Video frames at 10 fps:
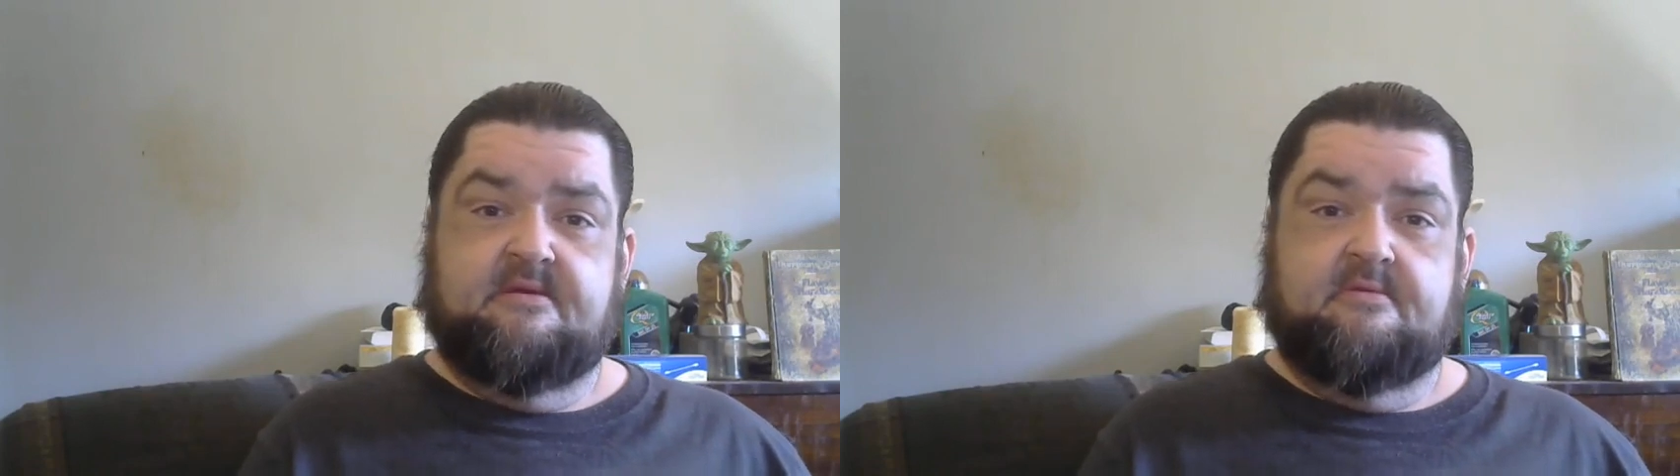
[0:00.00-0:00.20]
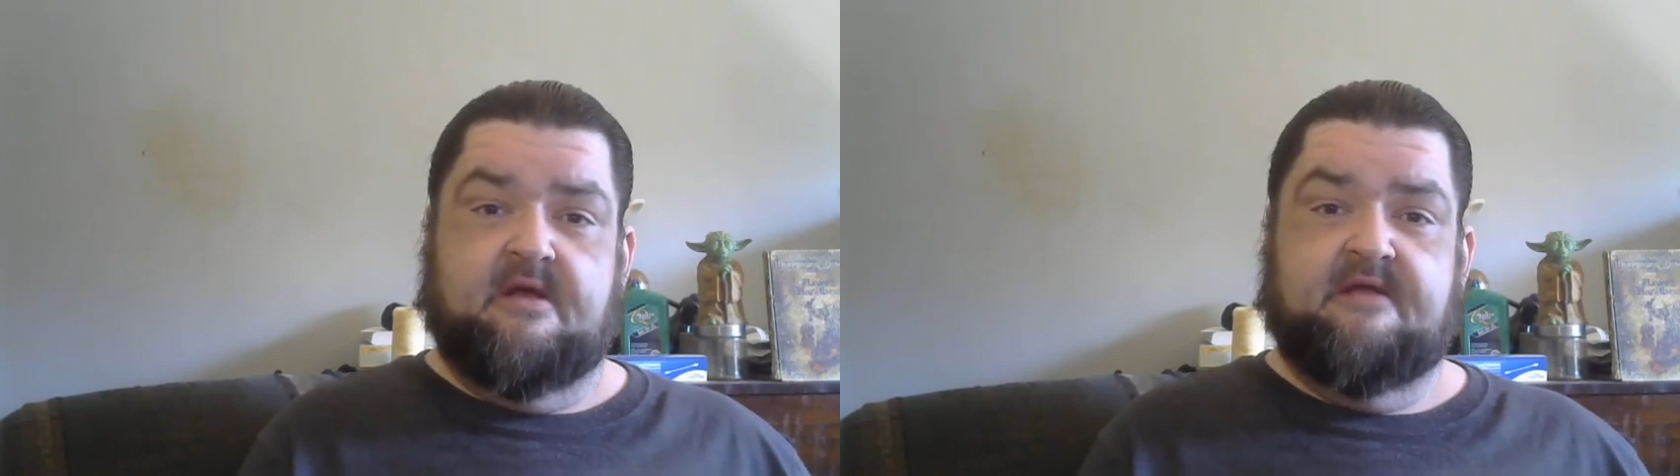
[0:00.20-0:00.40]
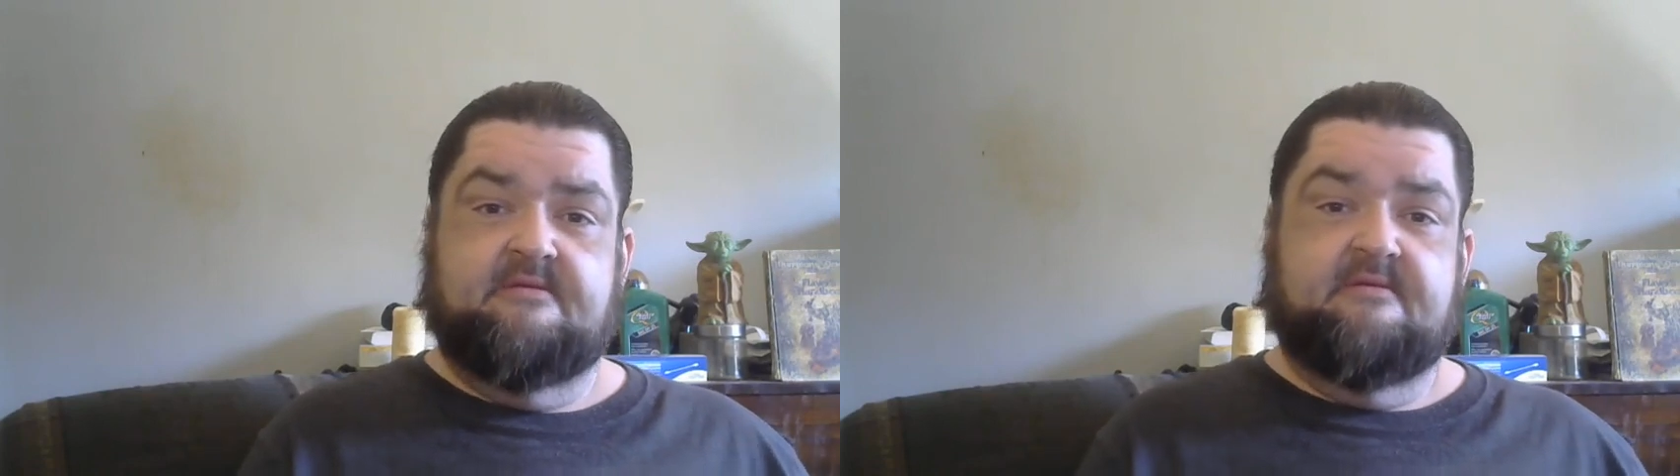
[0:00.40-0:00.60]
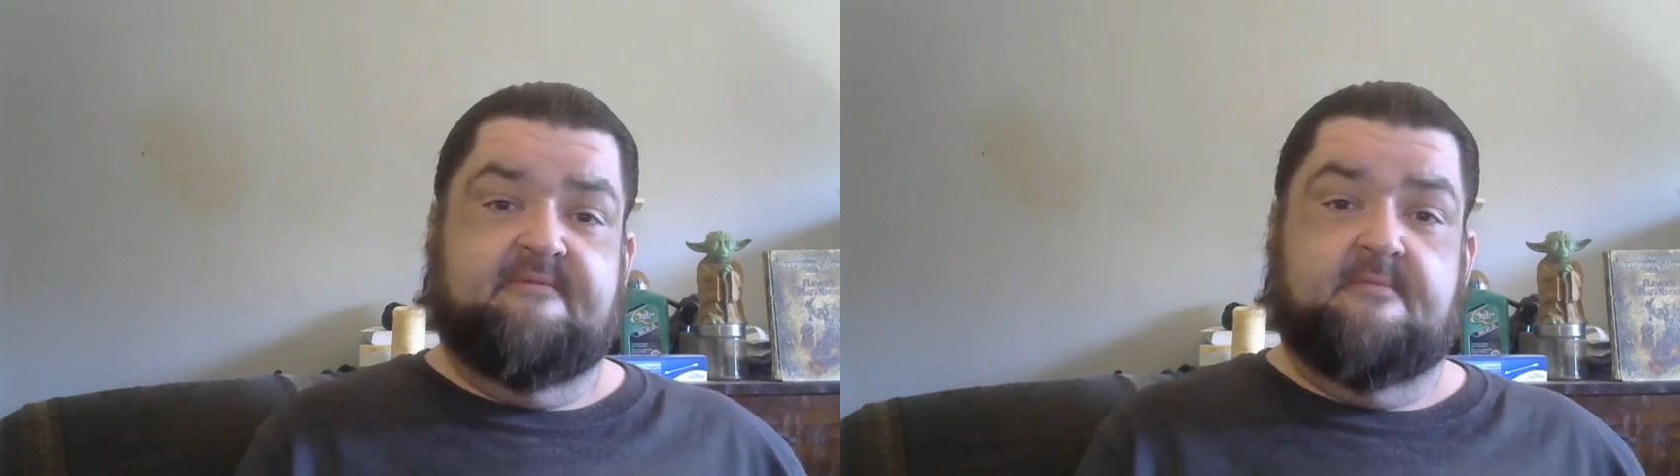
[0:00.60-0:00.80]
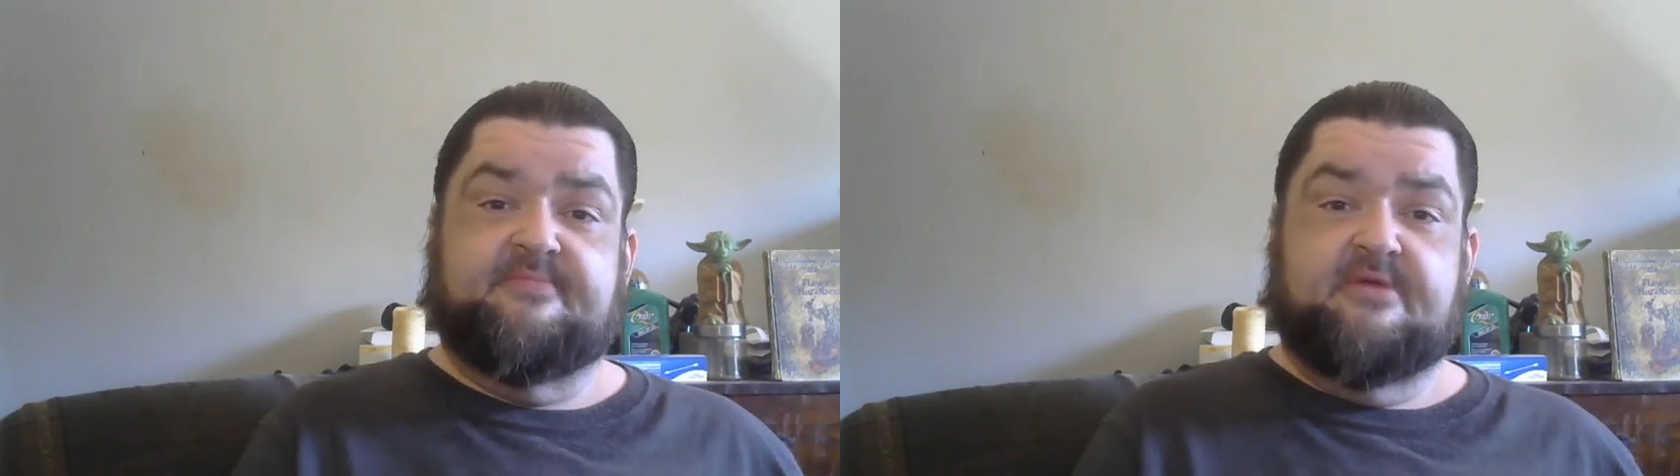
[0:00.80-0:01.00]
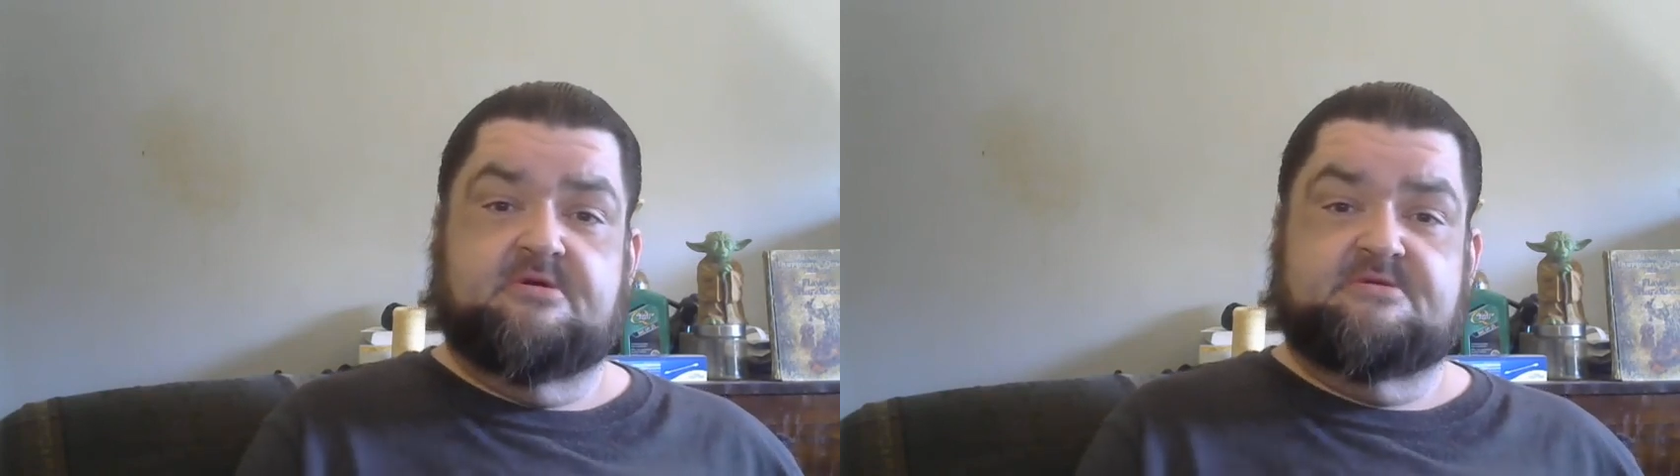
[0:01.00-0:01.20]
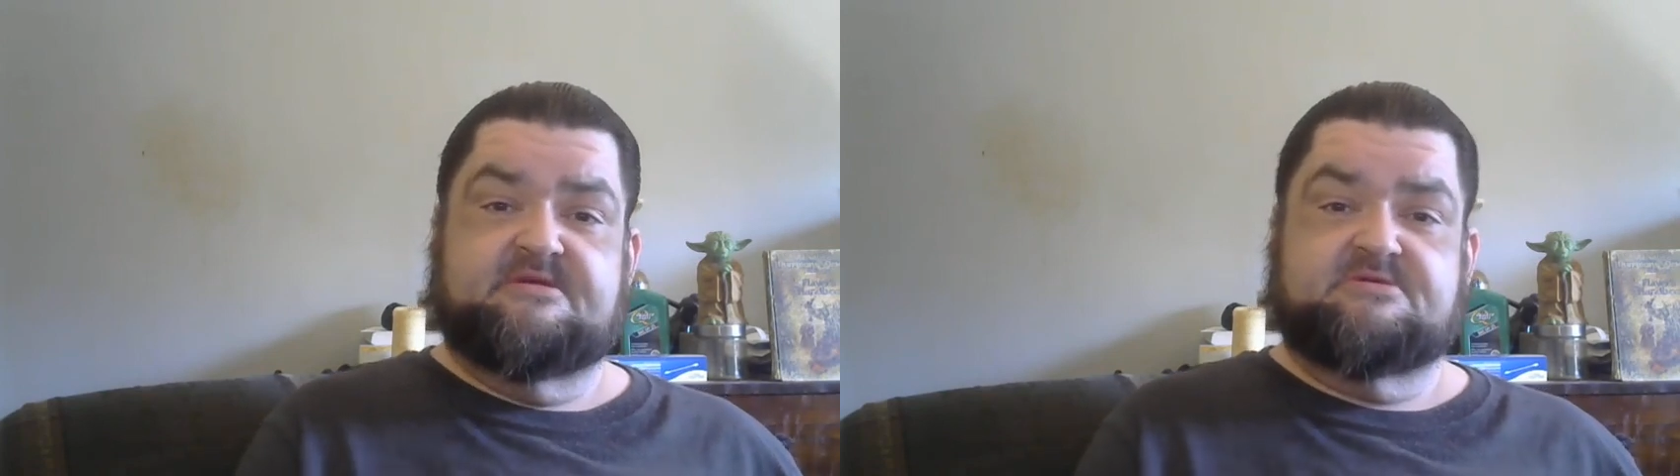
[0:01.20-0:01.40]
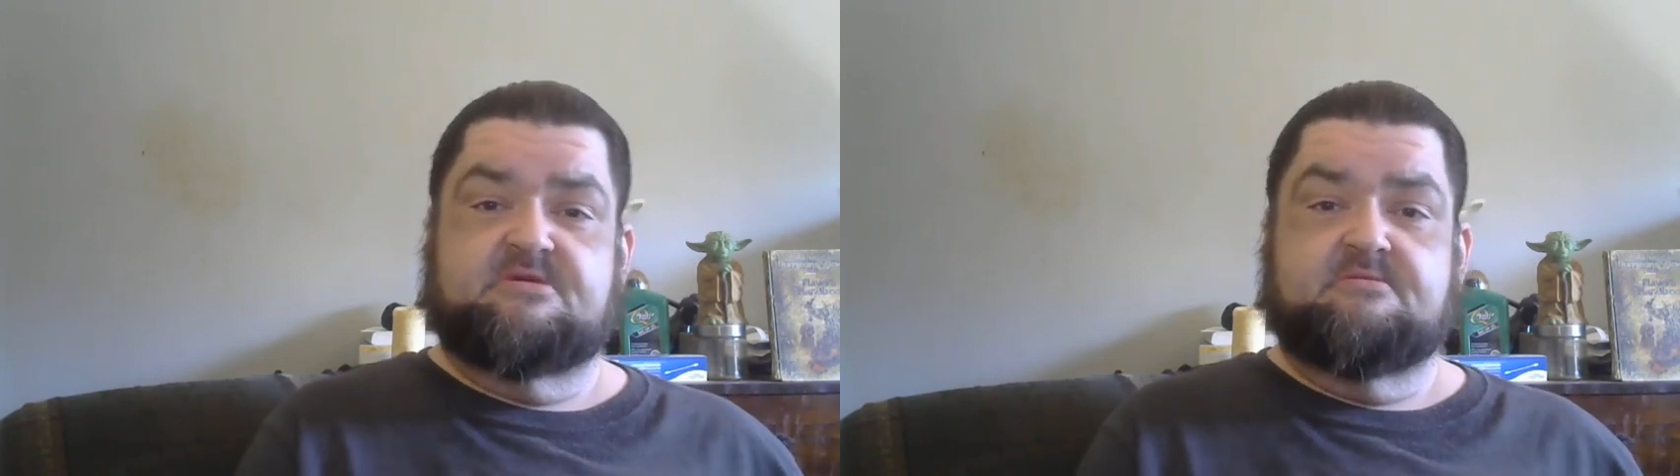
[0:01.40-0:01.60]
Right? From 3rd
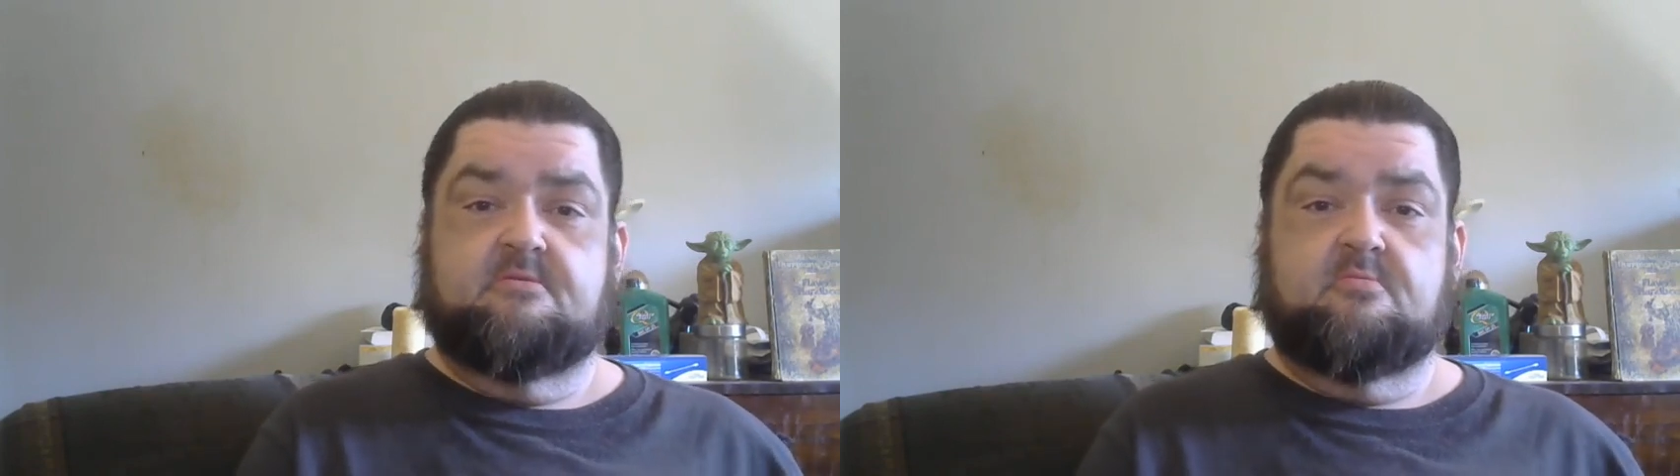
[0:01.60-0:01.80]
edition